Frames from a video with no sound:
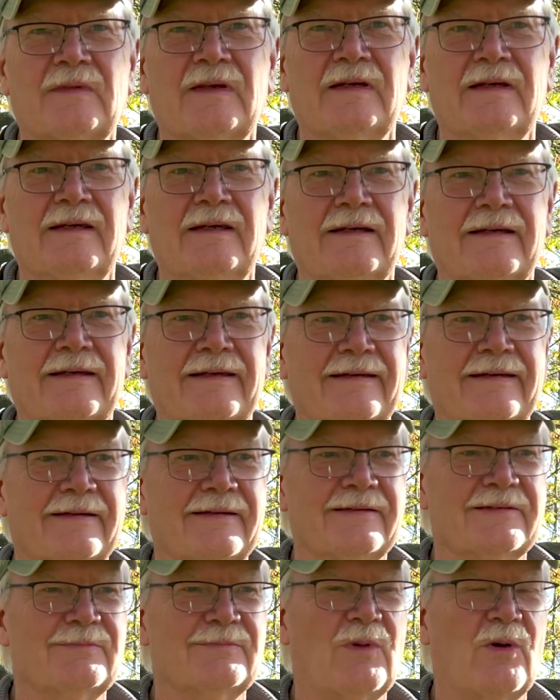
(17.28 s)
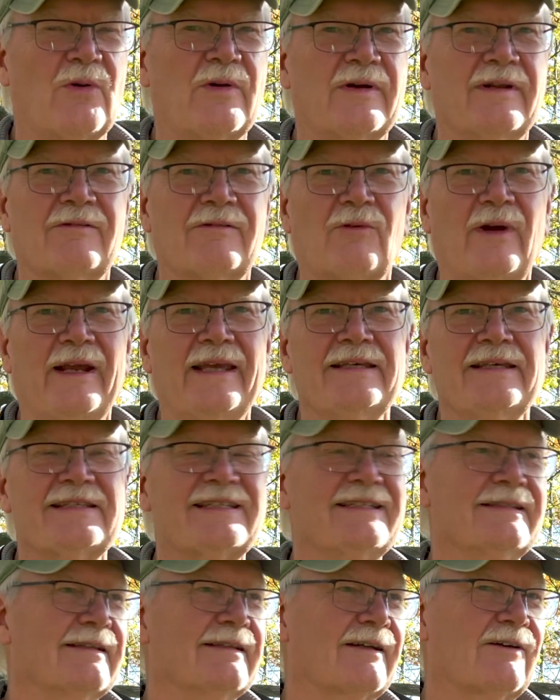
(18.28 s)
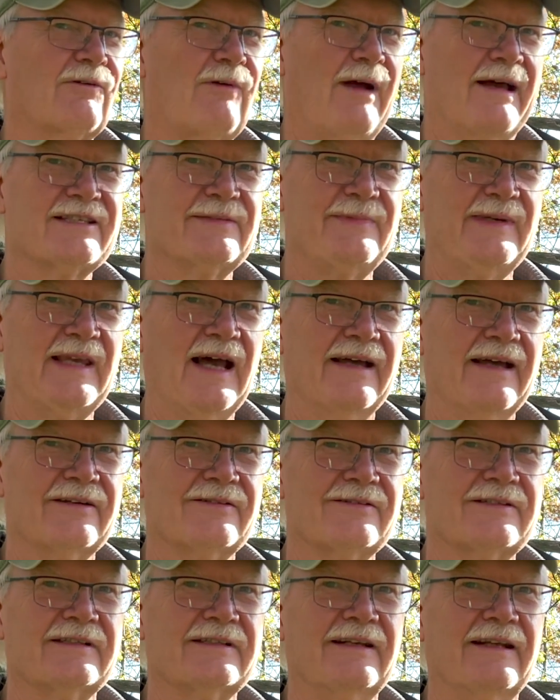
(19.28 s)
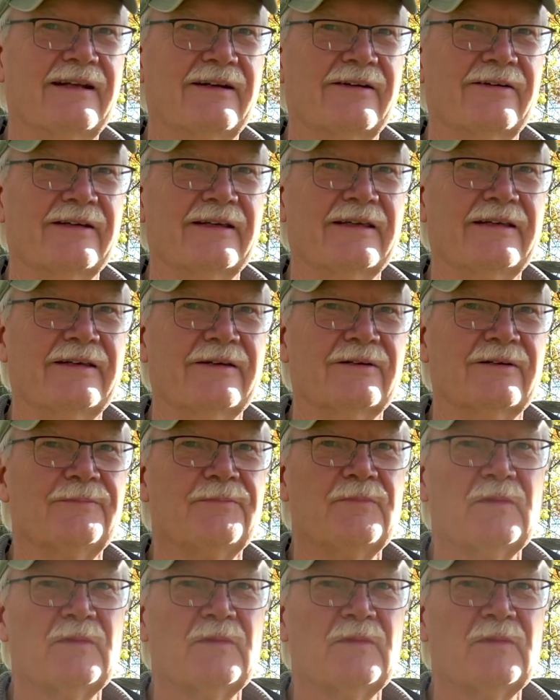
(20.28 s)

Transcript: I was born and raised in the Crosby-Ironton area here